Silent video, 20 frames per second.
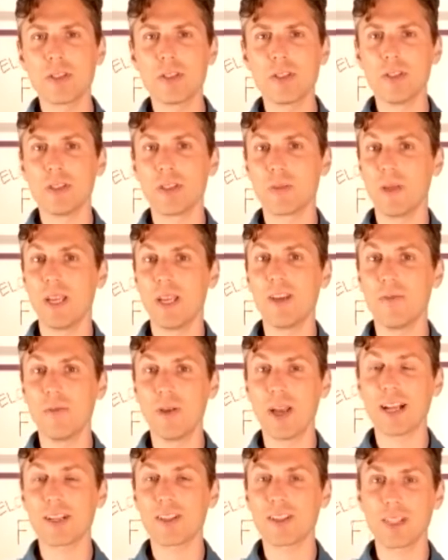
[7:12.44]
may have
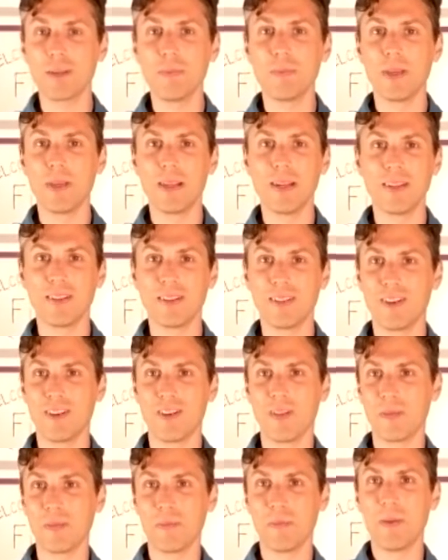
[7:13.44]
actually been, you know,
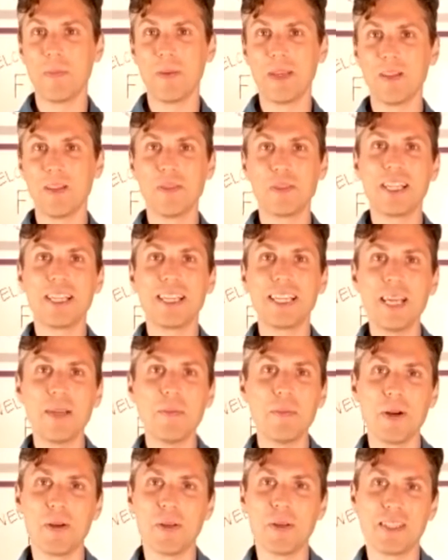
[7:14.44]
maybe using KIBOs
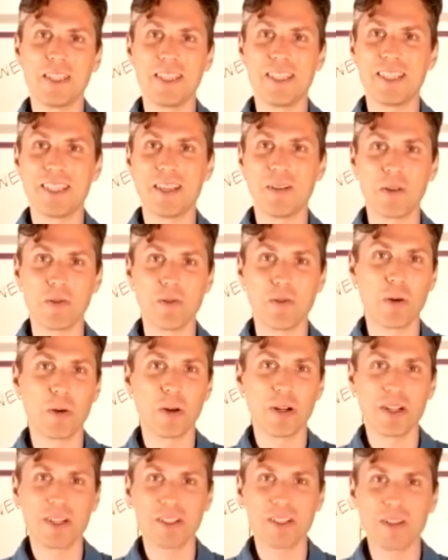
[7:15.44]
since they were four
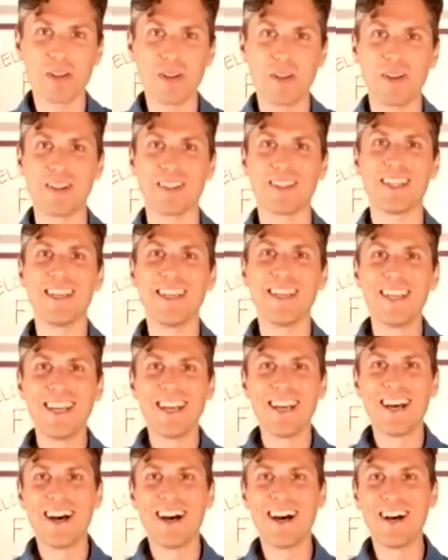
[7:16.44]
years old
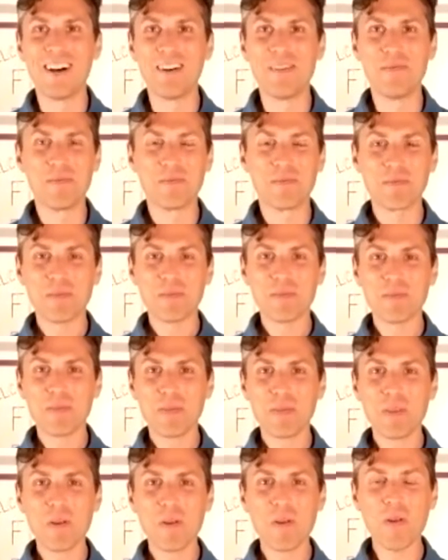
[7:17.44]
um,
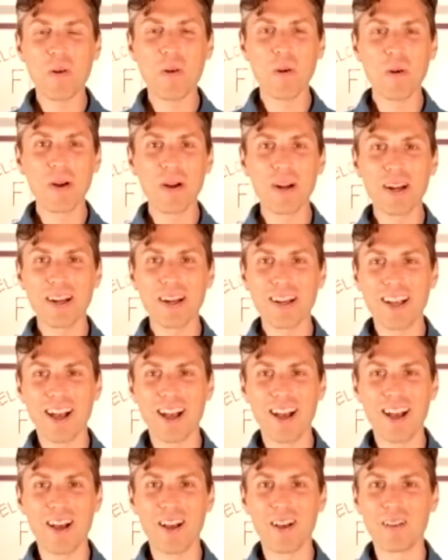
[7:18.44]
or
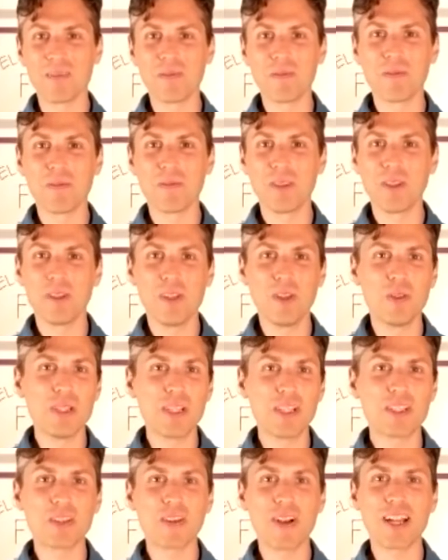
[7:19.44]
uh, using
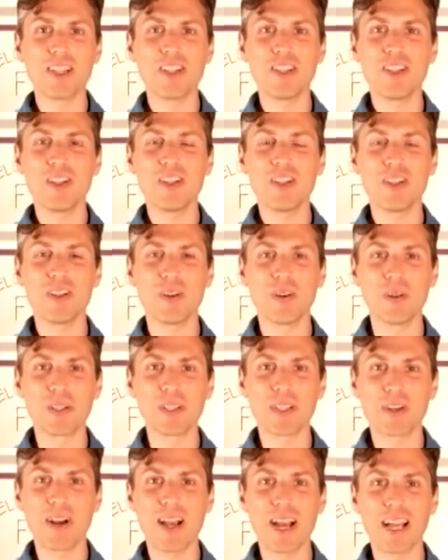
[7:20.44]
Scratch Junior or
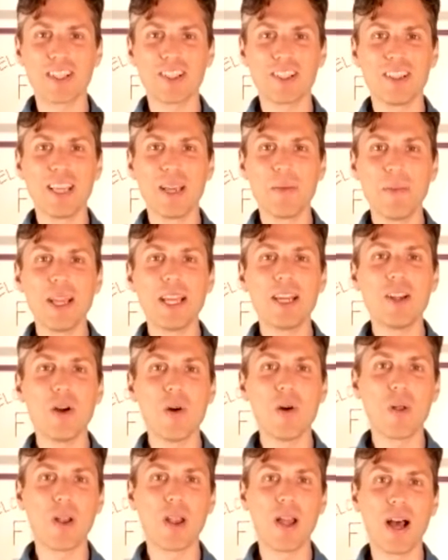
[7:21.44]
Scratch, and they may know a
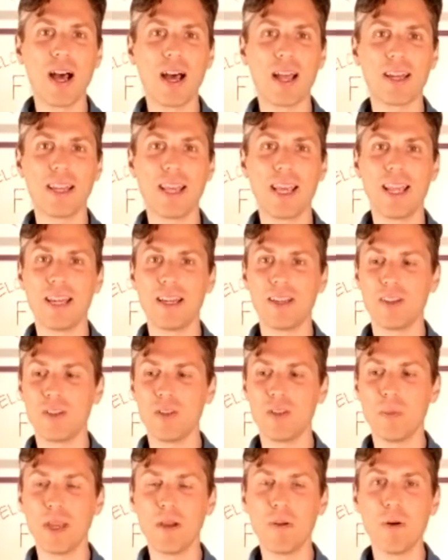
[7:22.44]
lot and you may
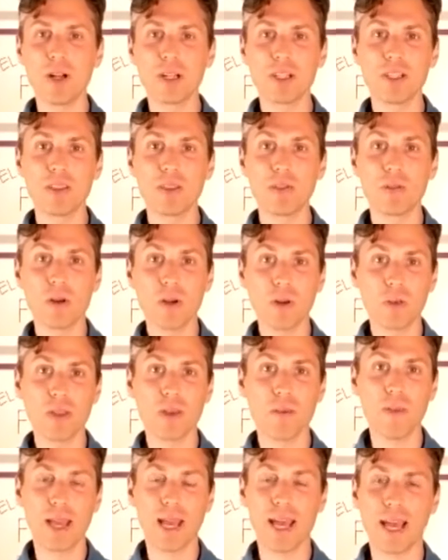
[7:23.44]
want to throw them
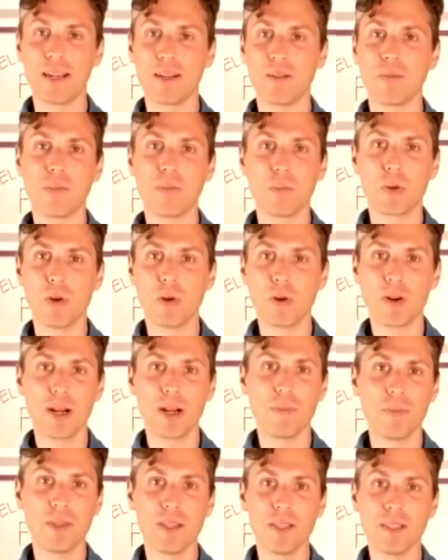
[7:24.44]
at program
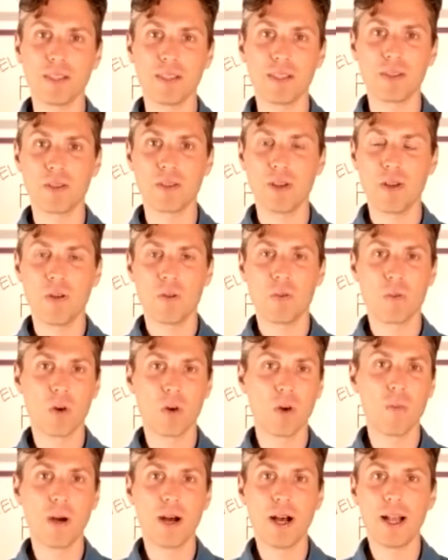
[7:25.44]
this
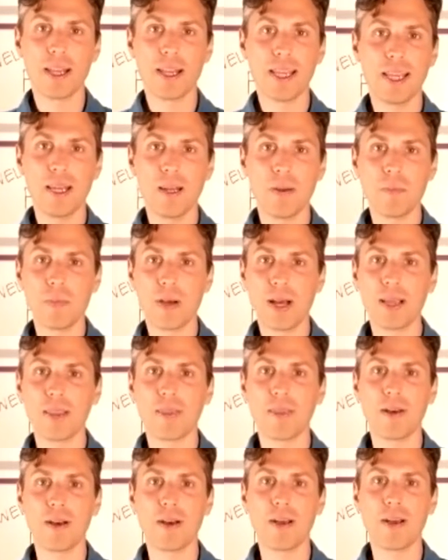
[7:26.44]
robot in Python